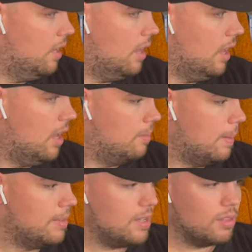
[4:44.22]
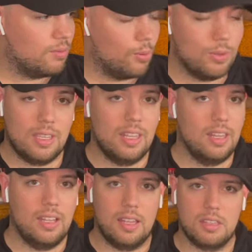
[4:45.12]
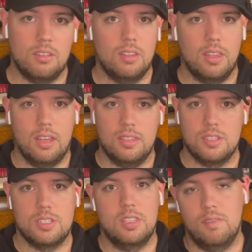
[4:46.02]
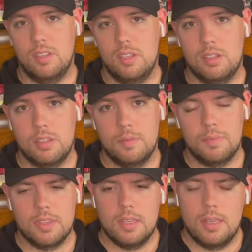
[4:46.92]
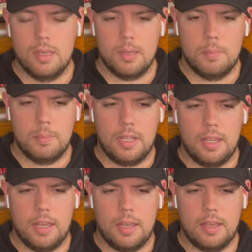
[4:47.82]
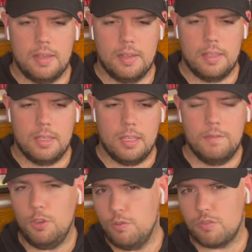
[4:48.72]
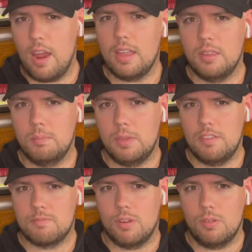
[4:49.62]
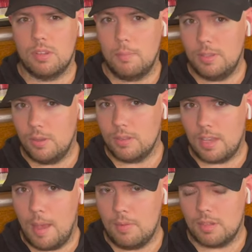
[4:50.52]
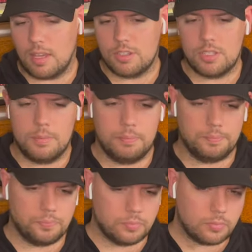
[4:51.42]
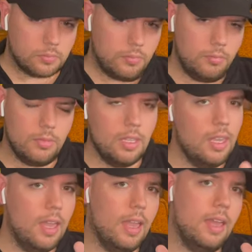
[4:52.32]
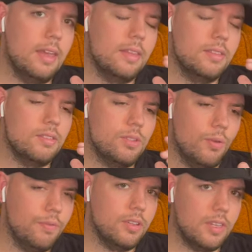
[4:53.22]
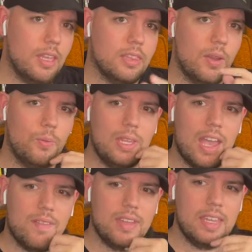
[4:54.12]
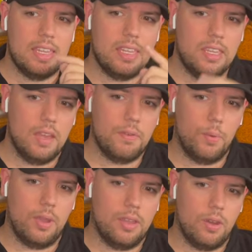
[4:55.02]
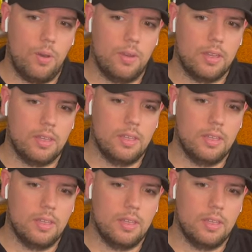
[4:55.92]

Uh, maybe down the road we can get a collected uh, edition of this. But uh, if you've read Beef Bros, let me know in the comment section. And don't forget that we have a giveaway going